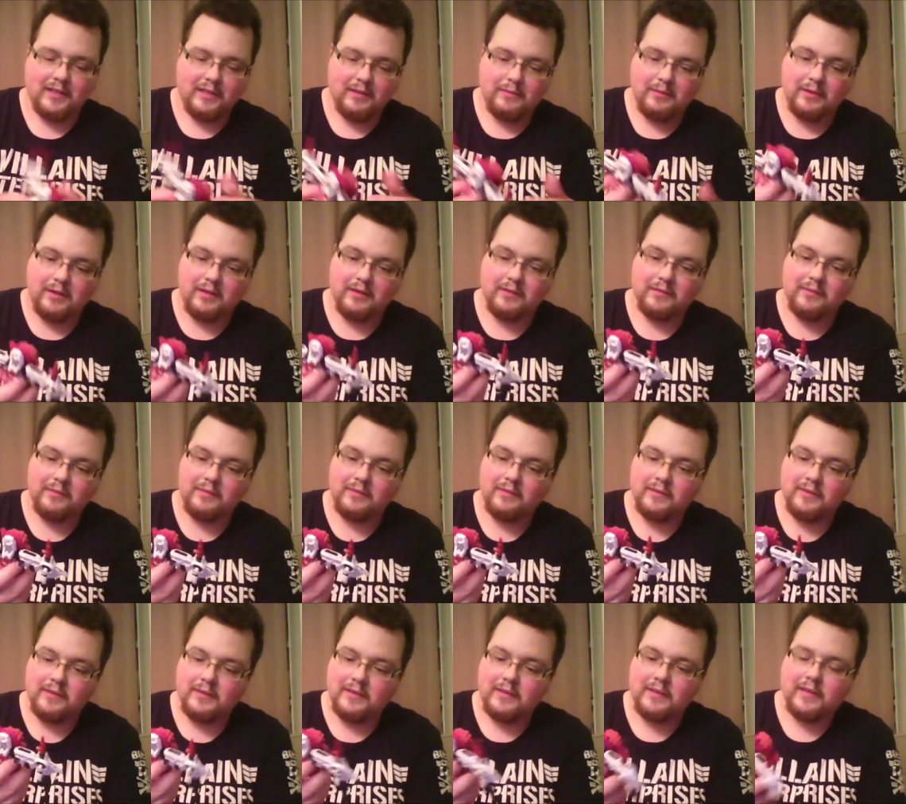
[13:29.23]
Well,
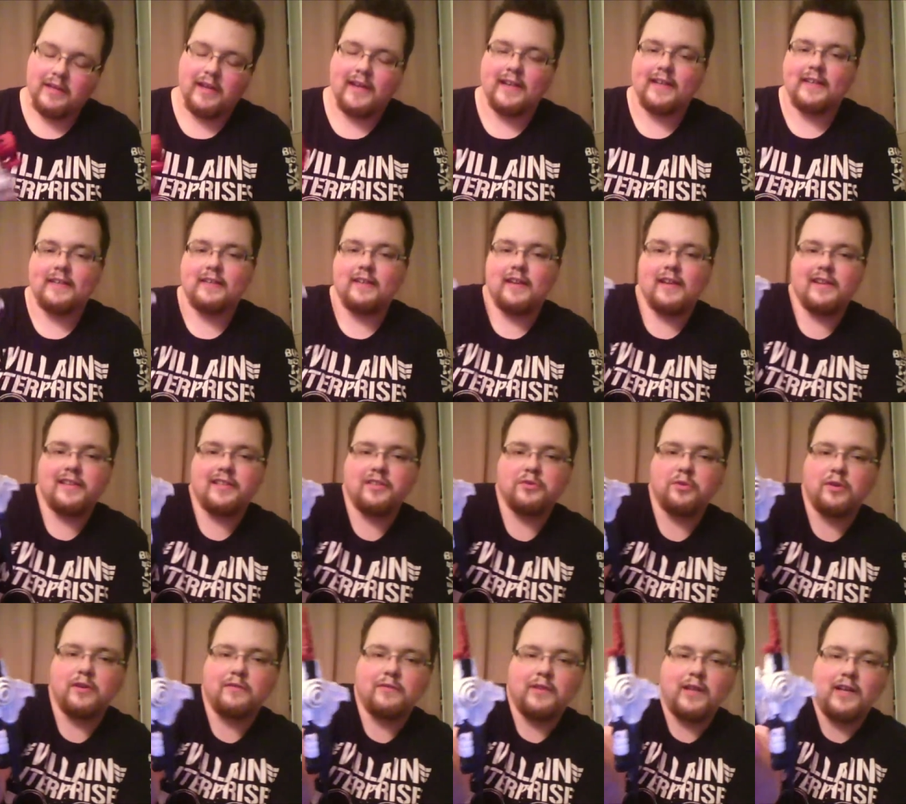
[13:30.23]
I, I
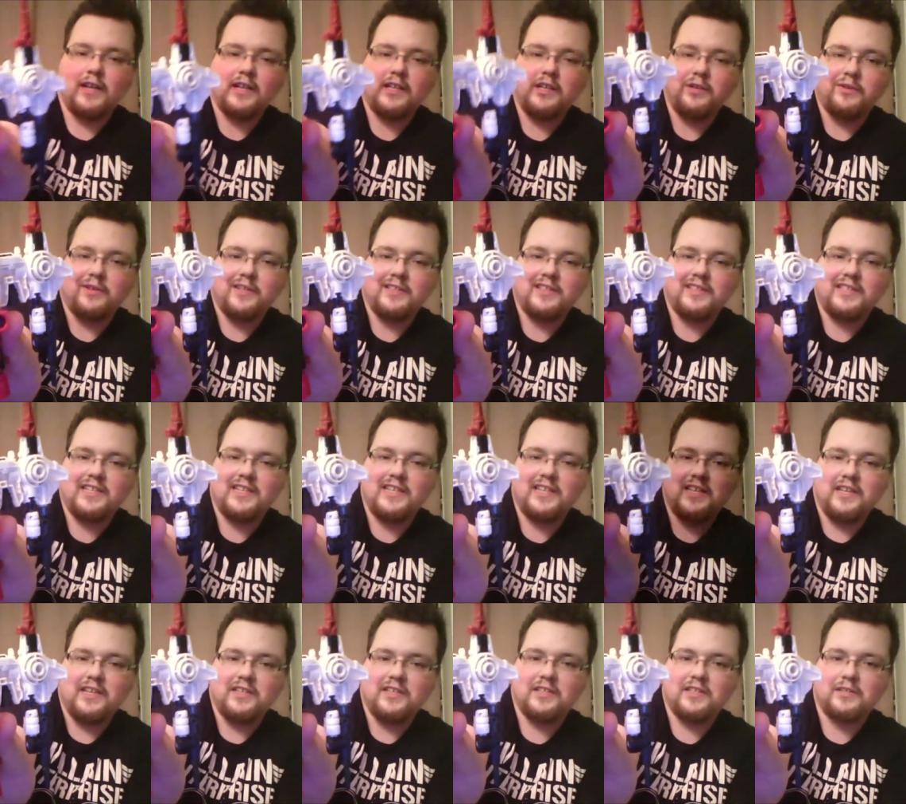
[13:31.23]
sort of lie. You can see
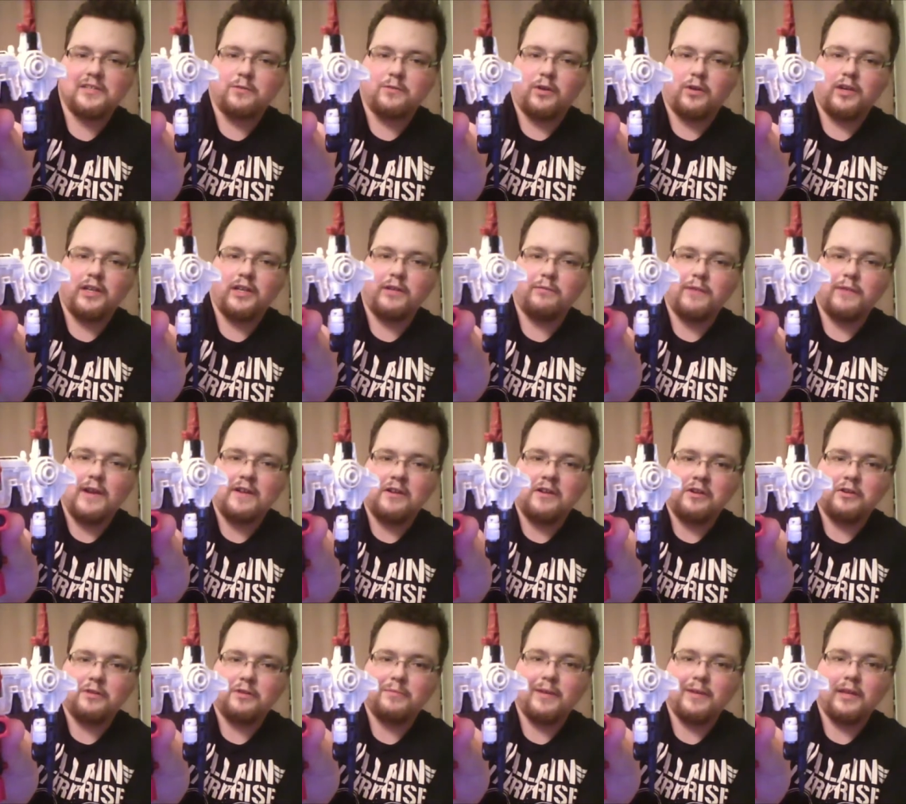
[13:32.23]
his scrawny red
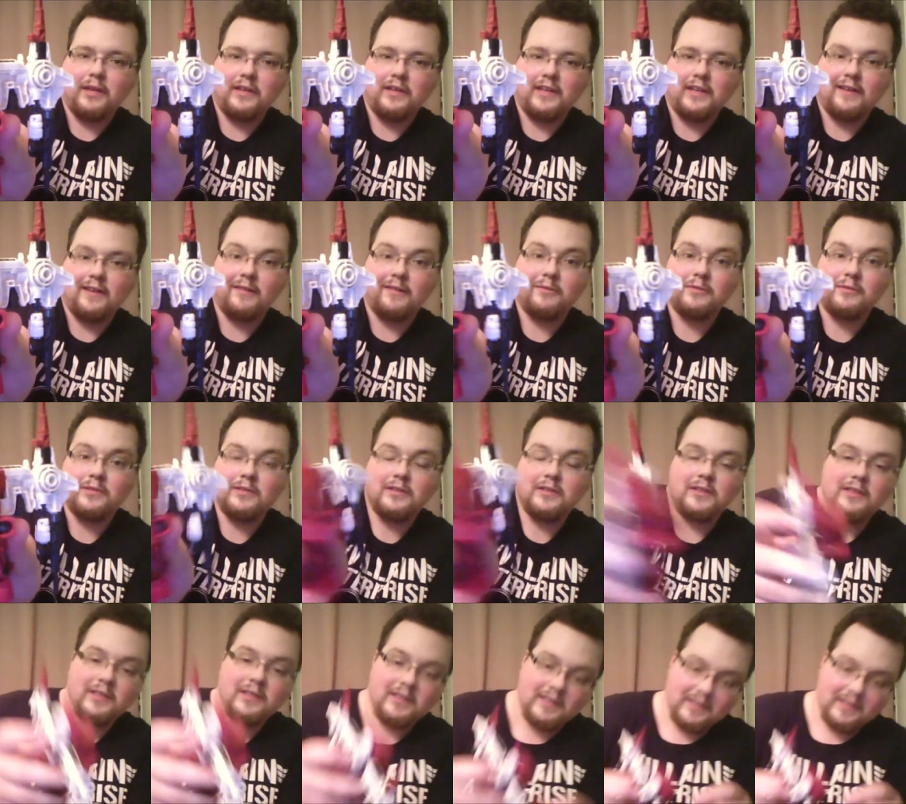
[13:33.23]
underbelly now.
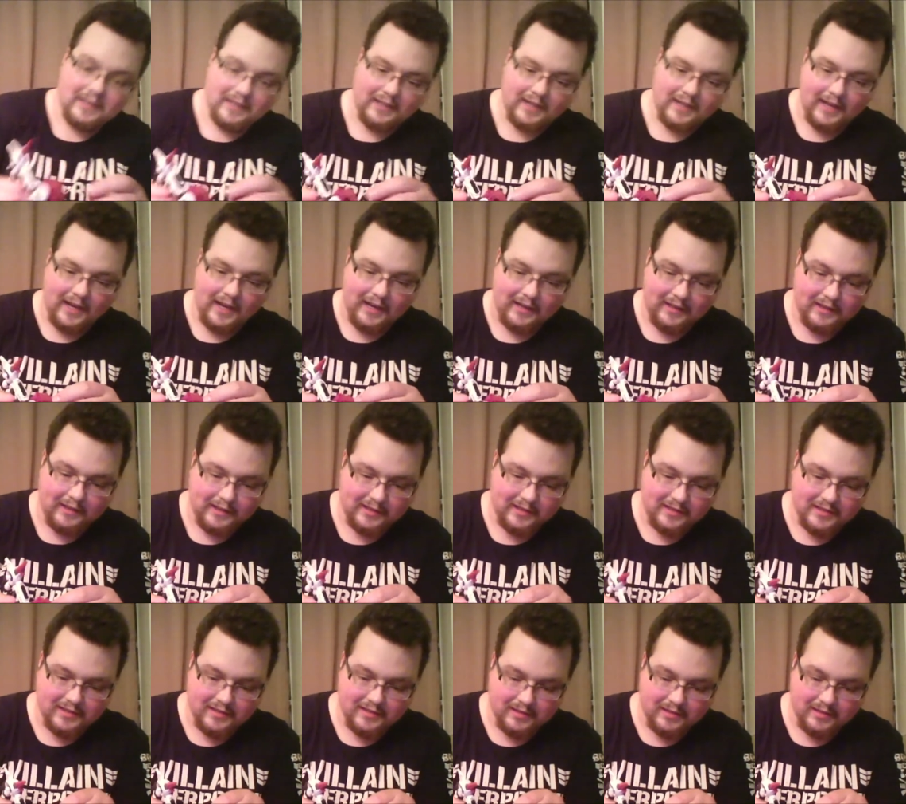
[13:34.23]
And
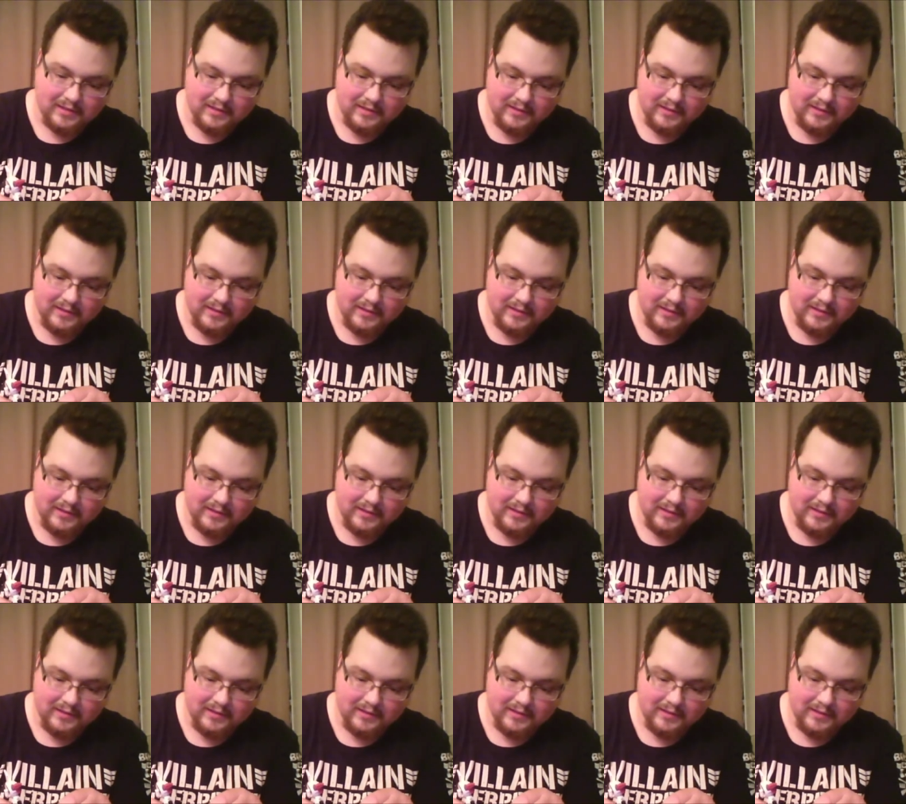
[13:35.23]
this...